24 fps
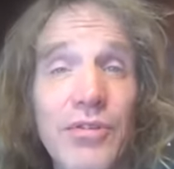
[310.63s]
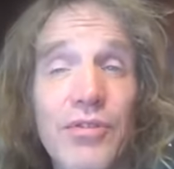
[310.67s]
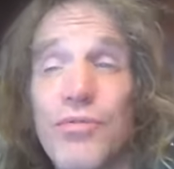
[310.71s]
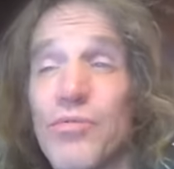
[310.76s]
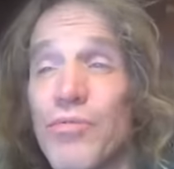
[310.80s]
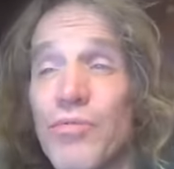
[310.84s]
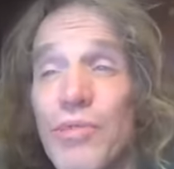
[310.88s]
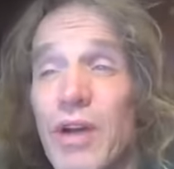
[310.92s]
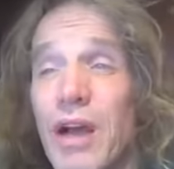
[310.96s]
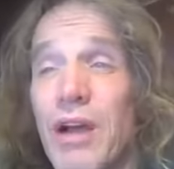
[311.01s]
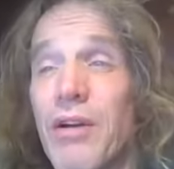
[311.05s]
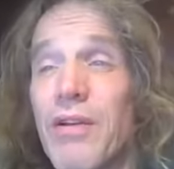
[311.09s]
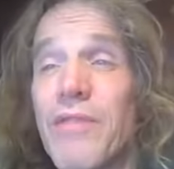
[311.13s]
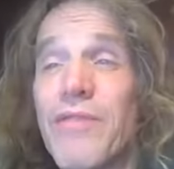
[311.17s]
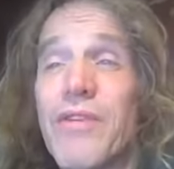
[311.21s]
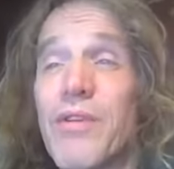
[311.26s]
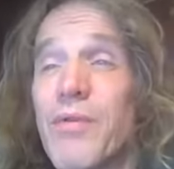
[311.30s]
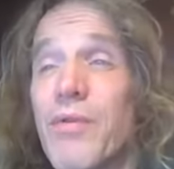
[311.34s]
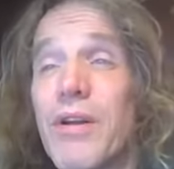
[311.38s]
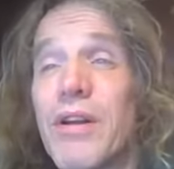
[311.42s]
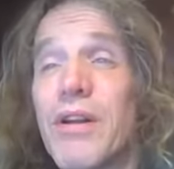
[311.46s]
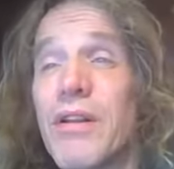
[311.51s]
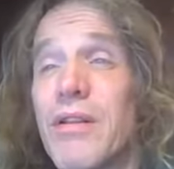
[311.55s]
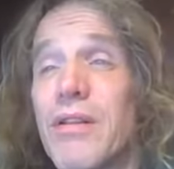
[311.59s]
And however you
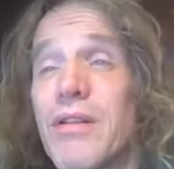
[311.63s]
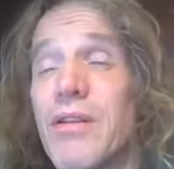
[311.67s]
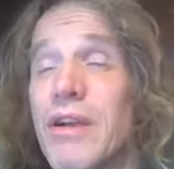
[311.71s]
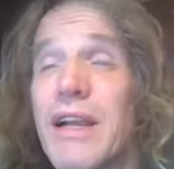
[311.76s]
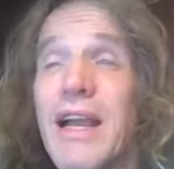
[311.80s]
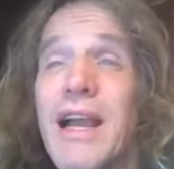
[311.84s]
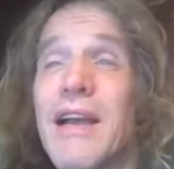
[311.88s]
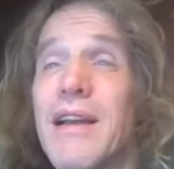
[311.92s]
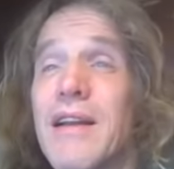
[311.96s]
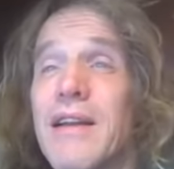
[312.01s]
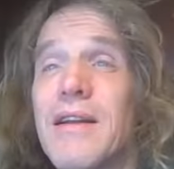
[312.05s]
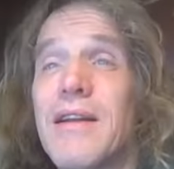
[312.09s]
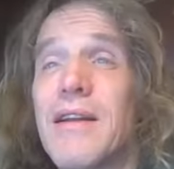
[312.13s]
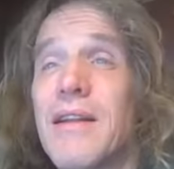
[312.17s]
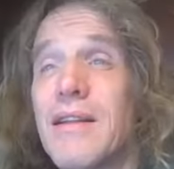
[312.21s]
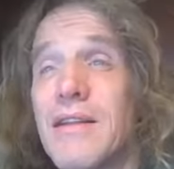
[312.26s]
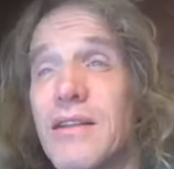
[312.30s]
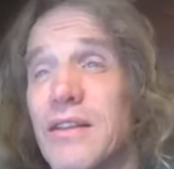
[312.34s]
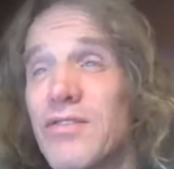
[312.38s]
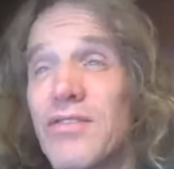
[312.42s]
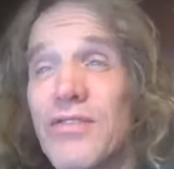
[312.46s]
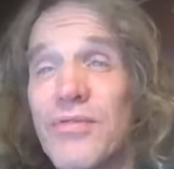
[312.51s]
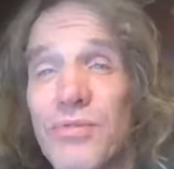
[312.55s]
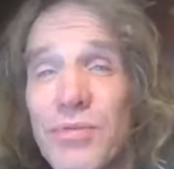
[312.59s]
want to look at it, it
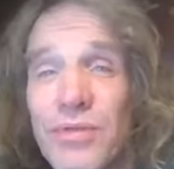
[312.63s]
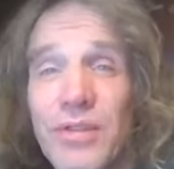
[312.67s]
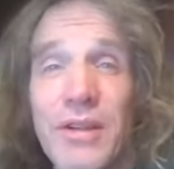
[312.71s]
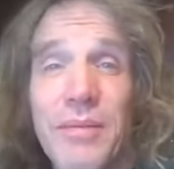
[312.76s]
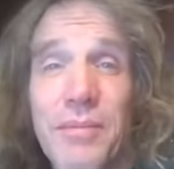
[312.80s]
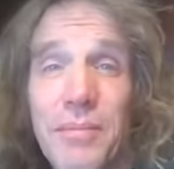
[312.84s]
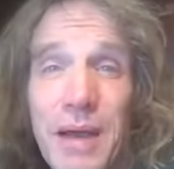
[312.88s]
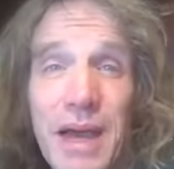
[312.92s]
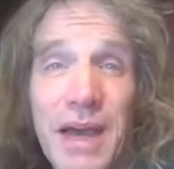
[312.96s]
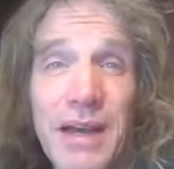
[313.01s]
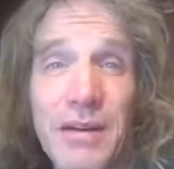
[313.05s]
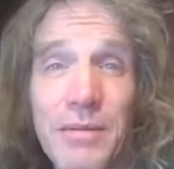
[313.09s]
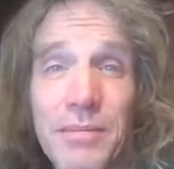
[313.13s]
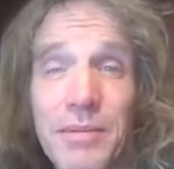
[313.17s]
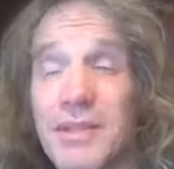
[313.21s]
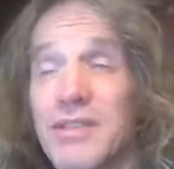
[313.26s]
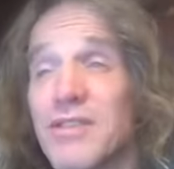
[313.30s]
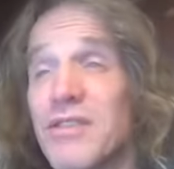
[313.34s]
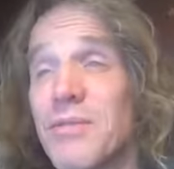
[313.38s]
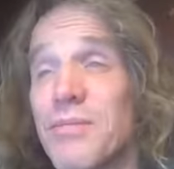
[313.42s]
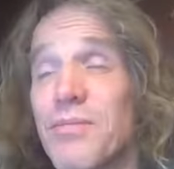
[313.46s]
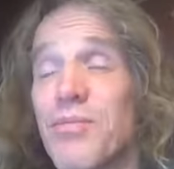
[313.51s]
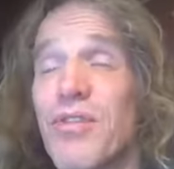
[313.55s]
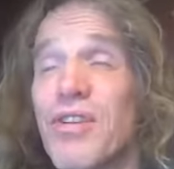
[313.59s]
doesn't really matter
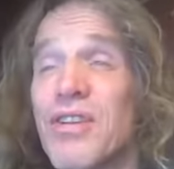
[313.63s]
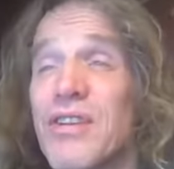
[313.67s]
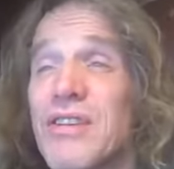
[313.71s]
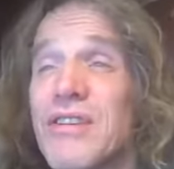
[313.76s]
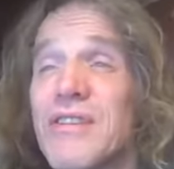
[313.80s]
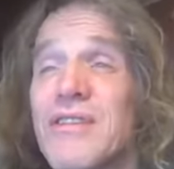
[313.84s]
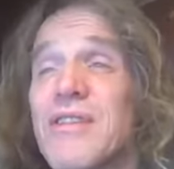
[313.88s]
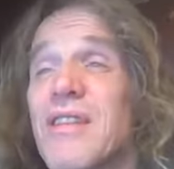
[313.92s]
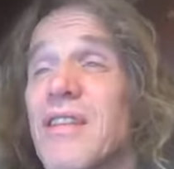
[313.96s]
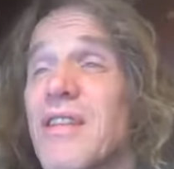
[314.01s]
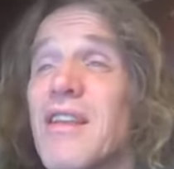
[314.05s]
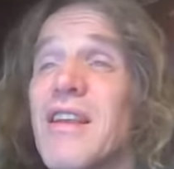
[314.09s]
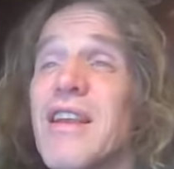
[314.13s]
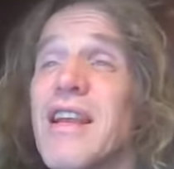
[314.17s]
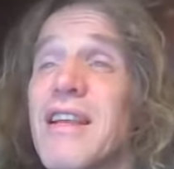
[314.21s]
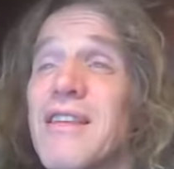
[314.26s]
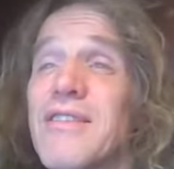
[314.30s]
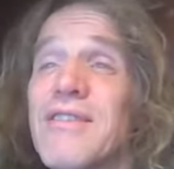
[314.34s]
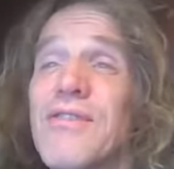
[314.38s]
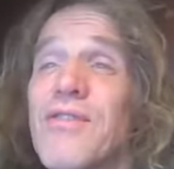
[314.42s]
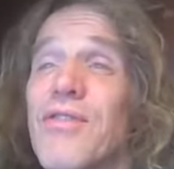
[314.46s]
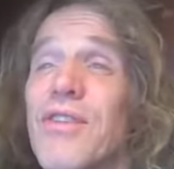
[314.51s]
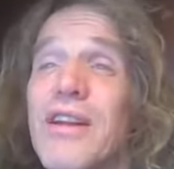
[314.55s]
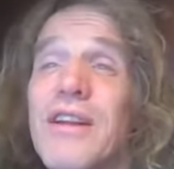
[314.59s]
because the point is the thing
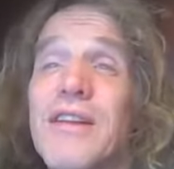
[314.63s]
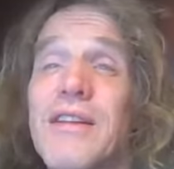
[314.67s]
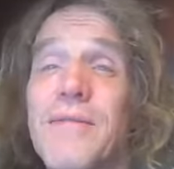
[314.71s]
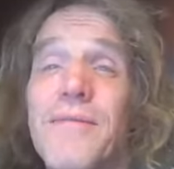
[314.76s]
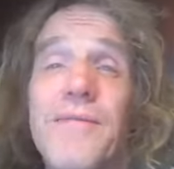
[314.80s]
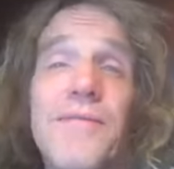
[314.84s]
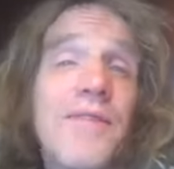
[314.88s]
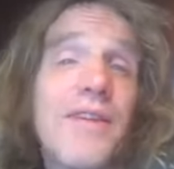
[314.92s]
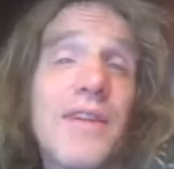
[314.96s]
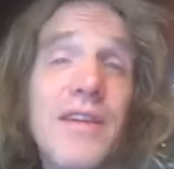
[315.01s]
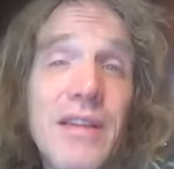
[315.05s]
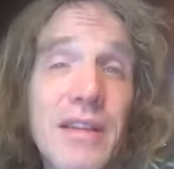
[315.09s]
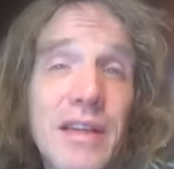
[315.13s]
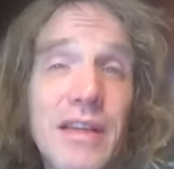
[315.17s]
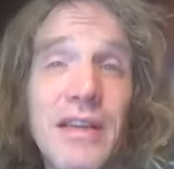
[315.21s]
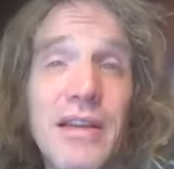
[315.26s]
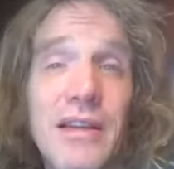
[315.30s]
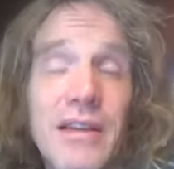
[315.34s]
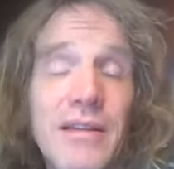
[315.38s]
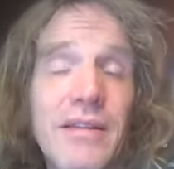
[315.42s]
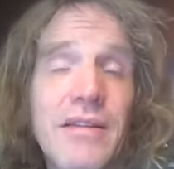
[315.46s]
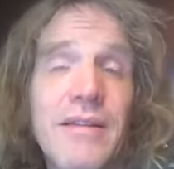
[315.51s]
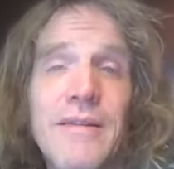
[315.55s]
is going to end up feeling it.